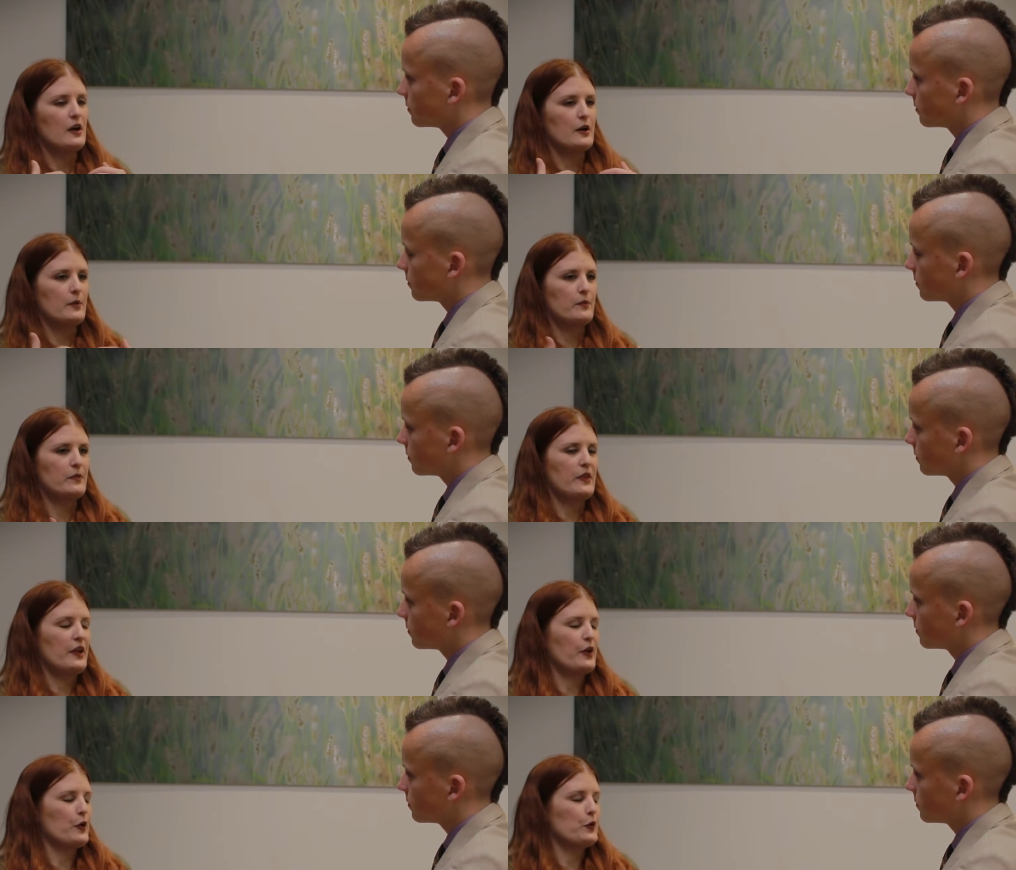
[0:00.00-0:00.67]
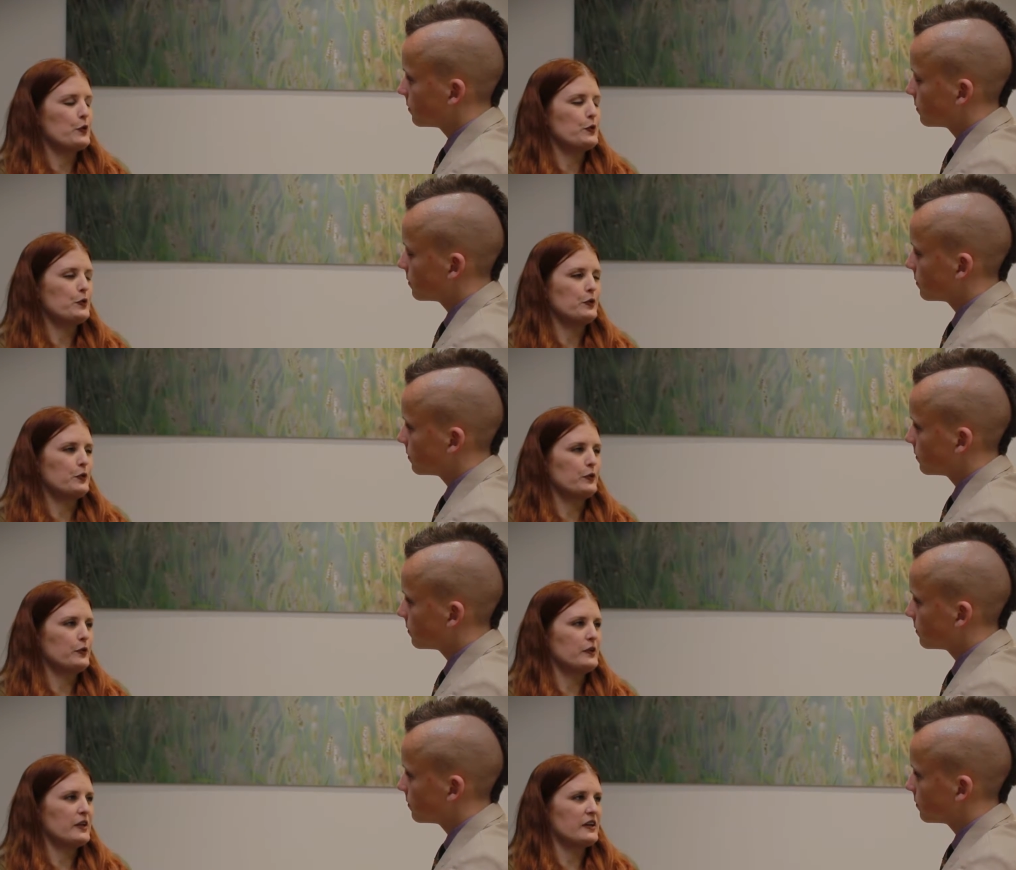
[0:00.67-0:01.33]
Speaker 1: Um, they
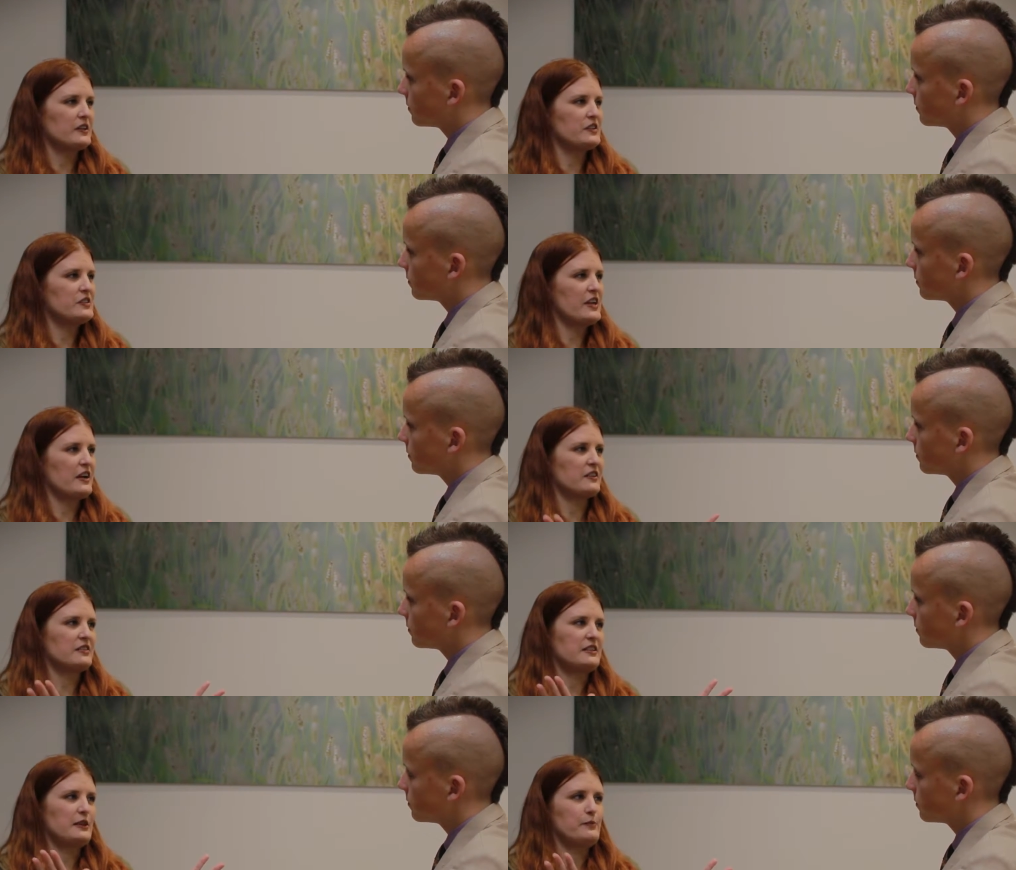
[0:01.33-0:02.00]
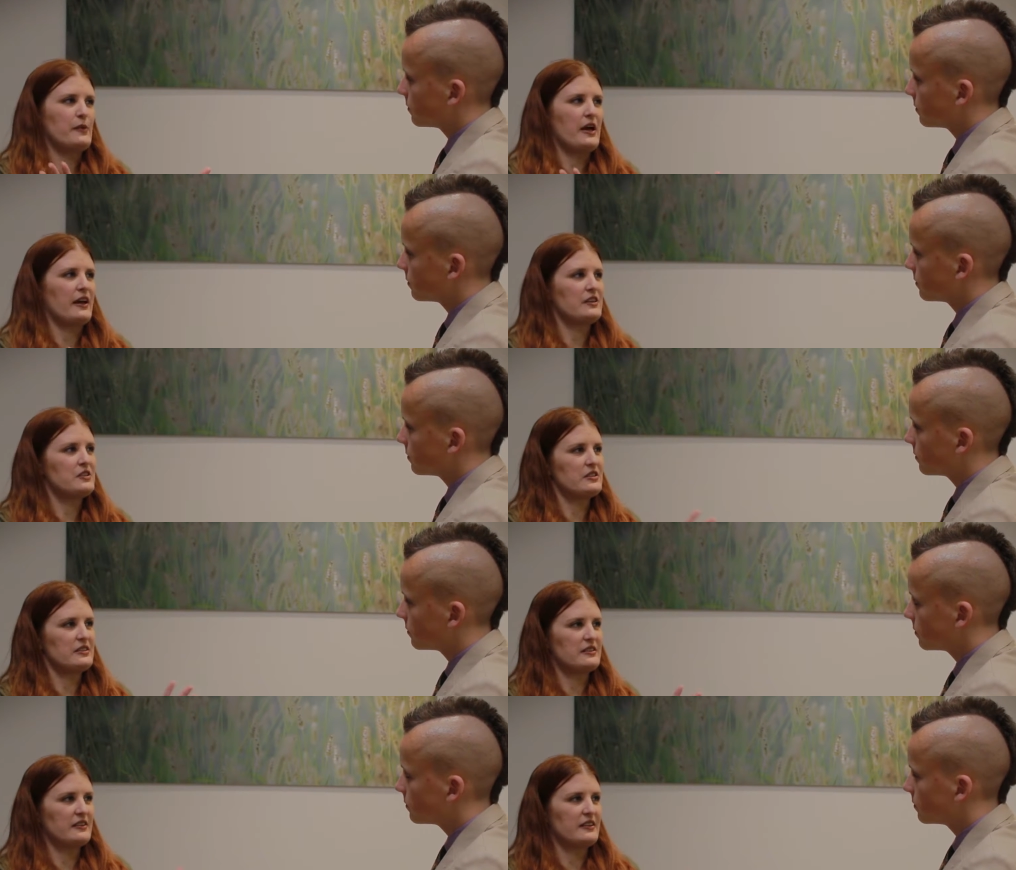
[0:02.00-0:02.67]
hold uh, jousting
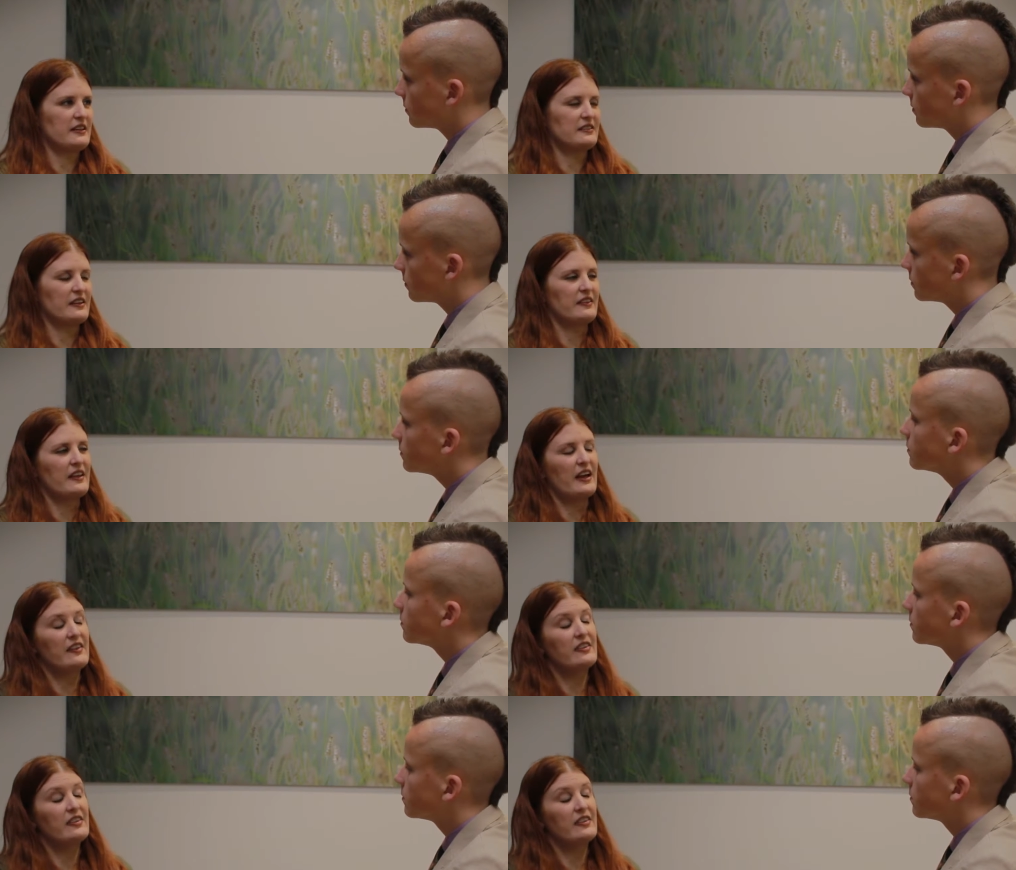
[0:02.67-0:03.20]
matches and things like